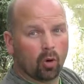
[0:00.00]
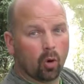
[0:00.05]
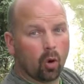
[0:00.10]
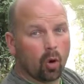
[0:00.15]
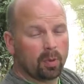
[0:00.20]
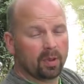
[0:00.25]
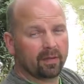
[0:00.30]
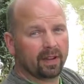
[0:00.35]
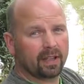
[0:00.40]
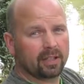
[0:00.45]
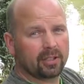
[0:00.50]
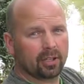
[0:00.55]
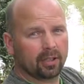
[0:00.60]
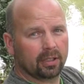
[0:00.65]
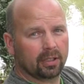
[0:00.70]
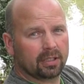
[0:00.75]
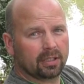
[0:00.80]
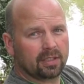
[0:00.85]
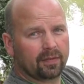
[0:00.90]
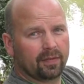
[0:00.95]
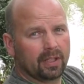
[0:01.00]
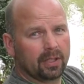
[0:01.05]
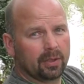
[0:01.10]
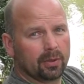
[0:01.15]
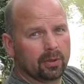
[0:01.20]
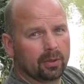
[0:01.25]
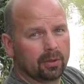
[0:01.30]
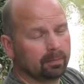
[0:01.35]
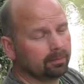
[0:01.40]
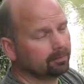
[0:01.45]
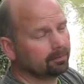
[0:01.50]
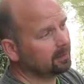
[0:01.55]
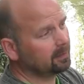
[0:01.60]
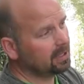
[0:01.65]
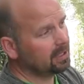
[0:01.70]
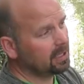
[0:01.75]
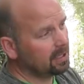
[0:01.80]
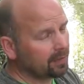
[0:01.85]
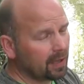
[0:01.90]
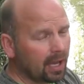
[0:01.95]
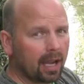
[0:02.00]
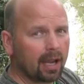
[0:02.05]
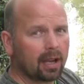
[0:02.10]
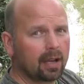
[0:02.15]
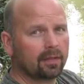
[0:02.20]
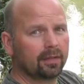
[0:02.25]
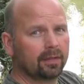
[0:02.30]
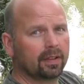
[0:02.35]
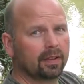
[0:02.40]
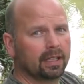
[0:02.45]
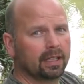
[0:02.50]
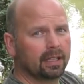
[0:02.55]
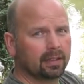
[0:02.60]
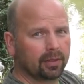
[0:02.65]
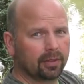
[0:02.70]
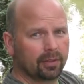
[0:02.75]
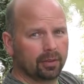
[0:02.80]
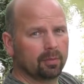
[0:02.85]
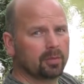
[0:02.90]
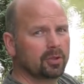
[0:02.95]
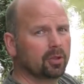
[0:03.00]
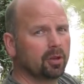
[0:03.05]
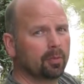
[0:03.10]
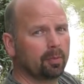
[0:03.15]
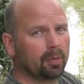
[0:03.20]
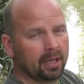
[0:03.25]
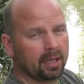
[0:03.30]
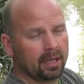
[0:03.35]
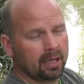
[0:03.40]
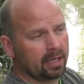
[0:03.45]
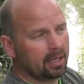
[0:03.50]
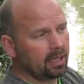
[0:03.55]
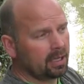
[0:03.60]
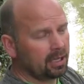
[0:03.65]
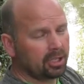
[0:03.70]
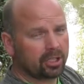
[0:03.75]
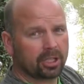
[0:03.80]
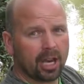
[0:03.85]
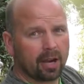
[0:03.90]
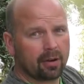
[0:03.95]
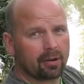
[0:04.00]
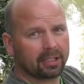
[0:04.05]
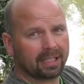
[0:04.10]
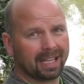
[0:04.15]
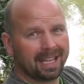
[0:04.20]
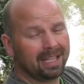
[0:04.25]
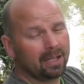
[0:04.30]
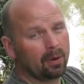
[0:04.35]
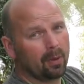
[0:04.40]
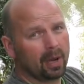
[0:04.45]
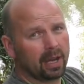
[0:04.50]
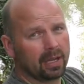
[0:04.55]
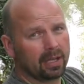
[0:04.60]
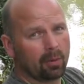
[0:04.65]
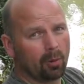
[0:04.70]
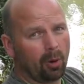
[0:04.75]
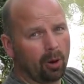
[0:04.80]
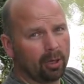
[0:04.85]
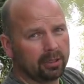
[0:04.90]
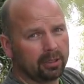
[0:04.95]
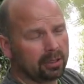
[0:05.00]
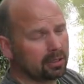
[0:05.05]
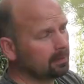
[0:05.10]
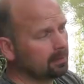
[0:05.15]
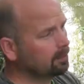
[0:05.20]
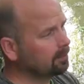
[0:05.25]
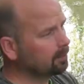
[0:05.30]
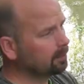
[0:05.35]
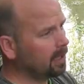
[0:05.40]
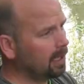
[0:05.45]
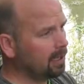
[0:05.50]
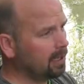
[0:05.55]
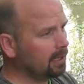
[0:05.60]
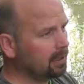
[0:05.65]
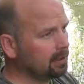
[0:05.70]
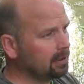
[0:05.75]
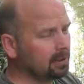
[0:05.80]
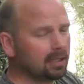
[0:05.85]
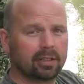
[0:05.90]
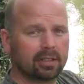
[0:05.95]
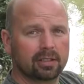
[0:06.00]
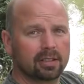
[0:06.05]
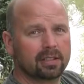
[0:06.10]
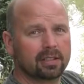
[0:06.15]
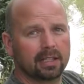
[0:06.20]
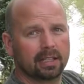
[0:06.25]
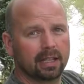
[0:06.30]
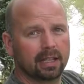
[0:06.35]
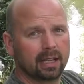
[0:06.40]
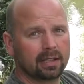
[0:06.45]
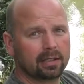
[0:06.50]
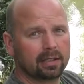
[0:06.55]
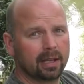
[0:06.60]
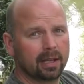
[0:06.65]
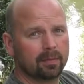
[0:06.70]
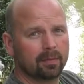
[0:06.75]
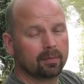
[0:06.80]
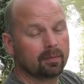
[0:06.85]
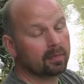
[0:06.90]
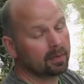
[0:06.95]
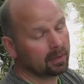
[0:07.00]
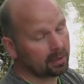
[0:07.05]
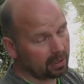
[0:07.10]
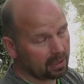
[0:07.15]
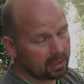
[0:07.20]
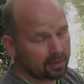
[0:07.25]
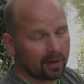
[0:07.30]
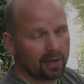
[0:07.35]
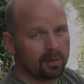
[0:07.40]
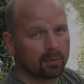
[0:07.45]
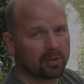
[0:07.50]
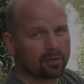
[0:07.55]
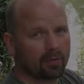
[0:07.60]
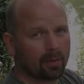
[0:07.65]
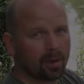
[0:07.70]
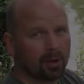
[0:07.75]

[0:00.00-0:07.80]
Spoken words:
Hope you've enjoyed this video. If you have, hit the thumbs up. Share it anywhere you want, and I shall see you next time. Thanks very much for